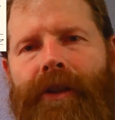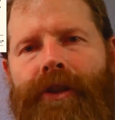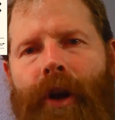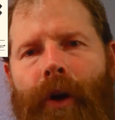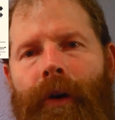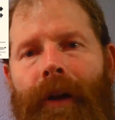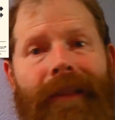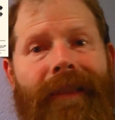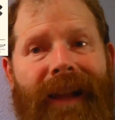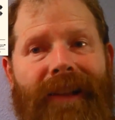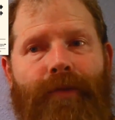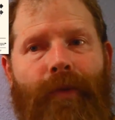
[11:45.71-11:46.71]
so
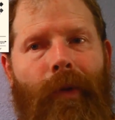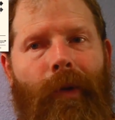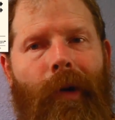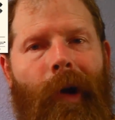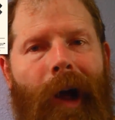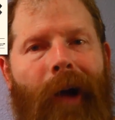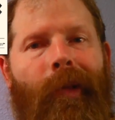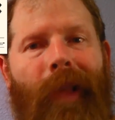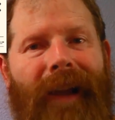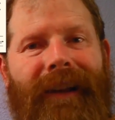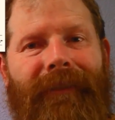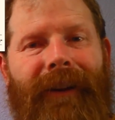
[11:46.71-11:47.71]
that's how
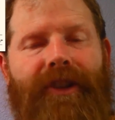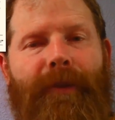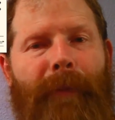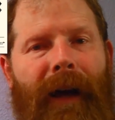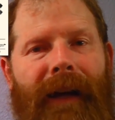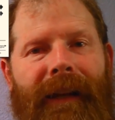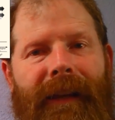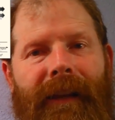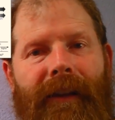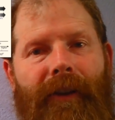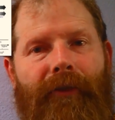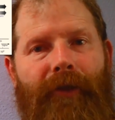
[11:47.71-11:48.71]
light affects your body
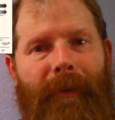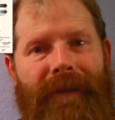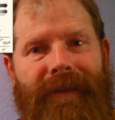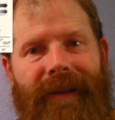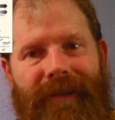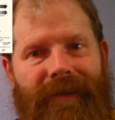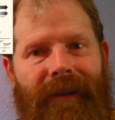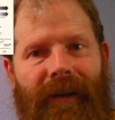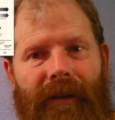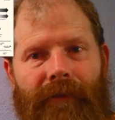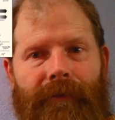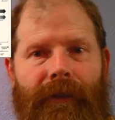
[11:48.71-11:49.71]
from a sense
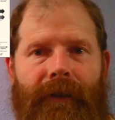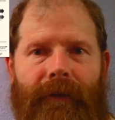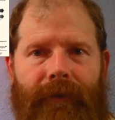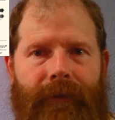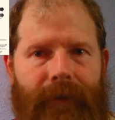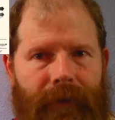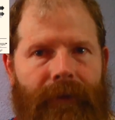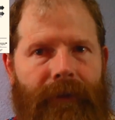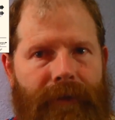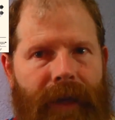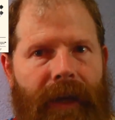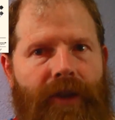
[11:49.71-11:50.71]
of
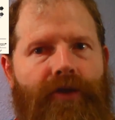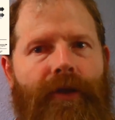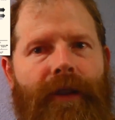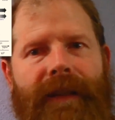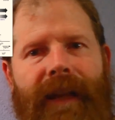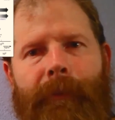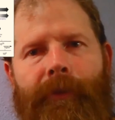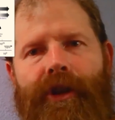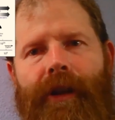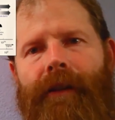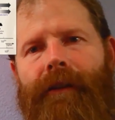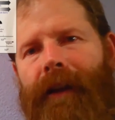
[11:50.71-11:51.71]
the danger and the
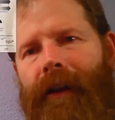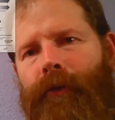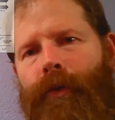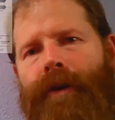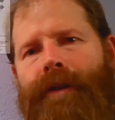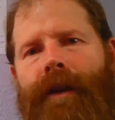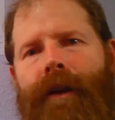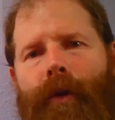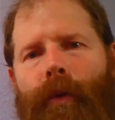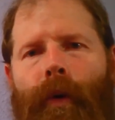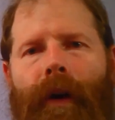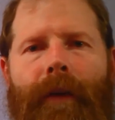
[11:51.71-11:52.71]
damaging. Now, of course,
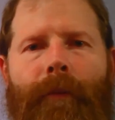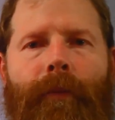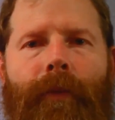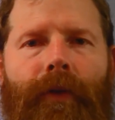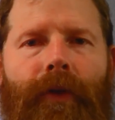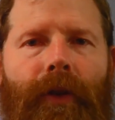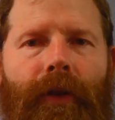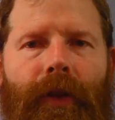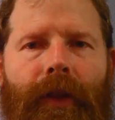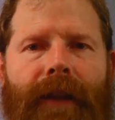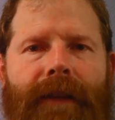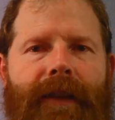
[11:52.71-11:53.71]
one of the
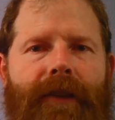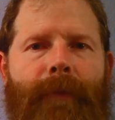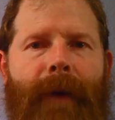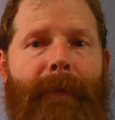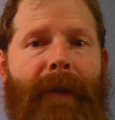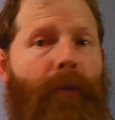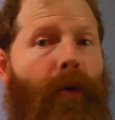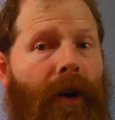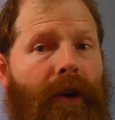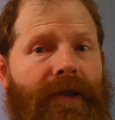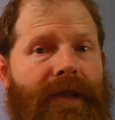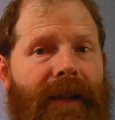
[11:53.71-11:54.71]
things that you might be
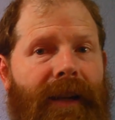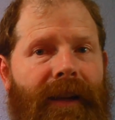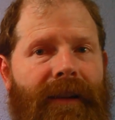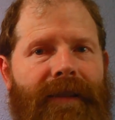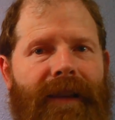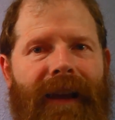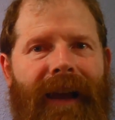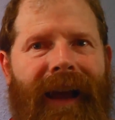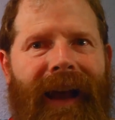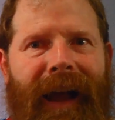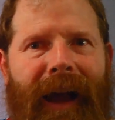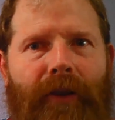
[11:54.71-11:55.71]
more interested in is,
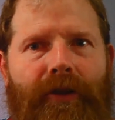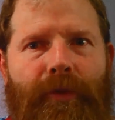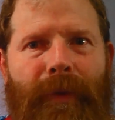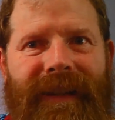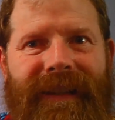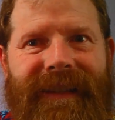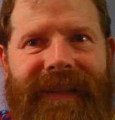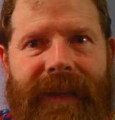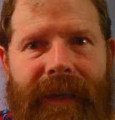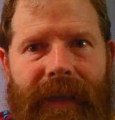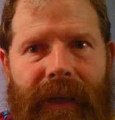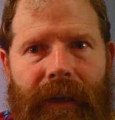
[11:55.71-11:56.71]
how do we
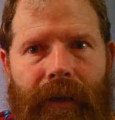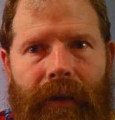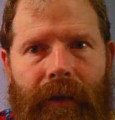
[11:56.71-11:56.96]
see?